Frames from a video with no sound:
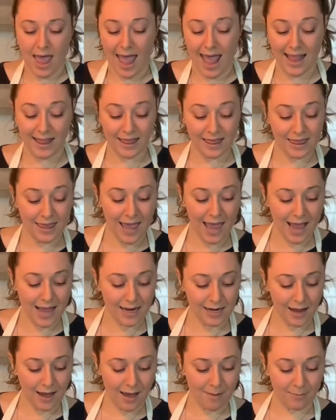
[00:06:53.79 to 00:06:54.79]
And
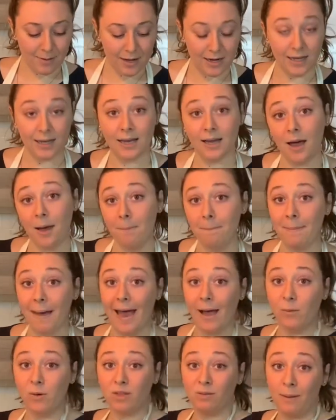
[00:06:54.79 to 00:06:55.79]
then I'm gonna come
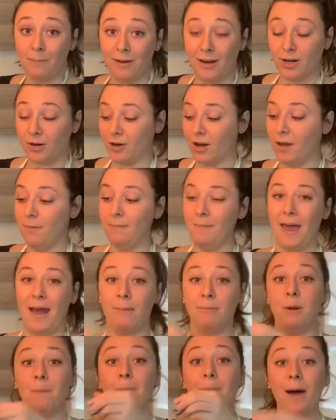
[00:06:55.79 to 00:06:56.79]
back with my buttercream and
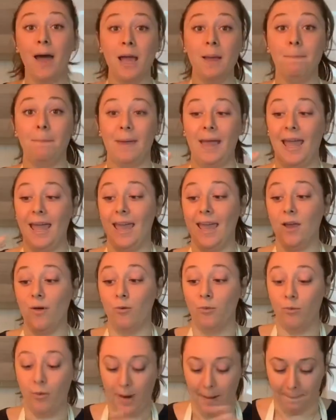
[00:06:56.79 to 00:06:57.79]
I'm gonna pipe a
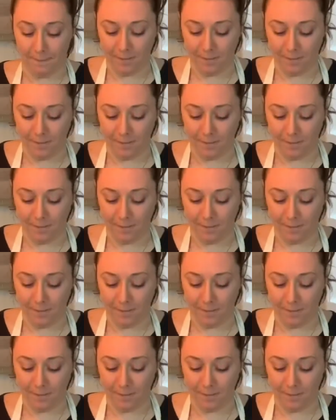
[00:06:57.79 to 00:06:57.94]
rim